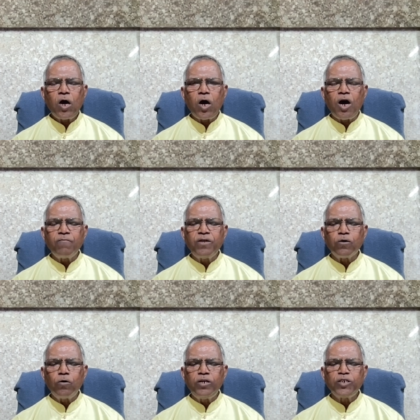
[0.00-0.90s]
of the
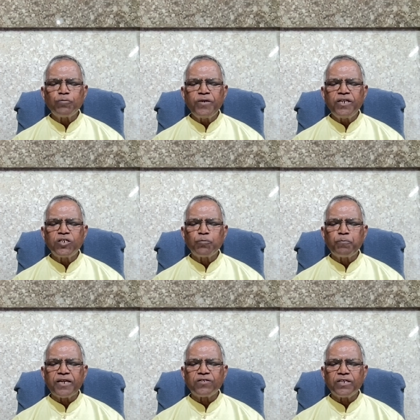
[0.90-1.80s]
Holy Spirit's
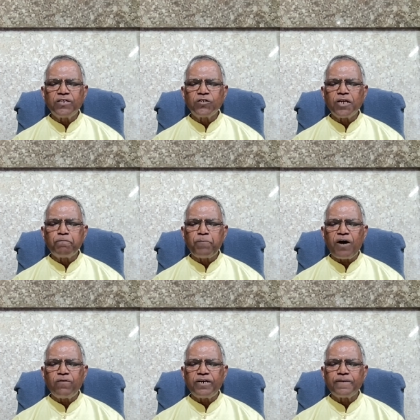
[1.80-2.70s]
presence and
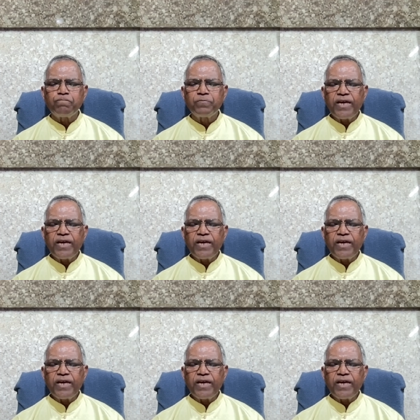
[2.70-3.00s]
power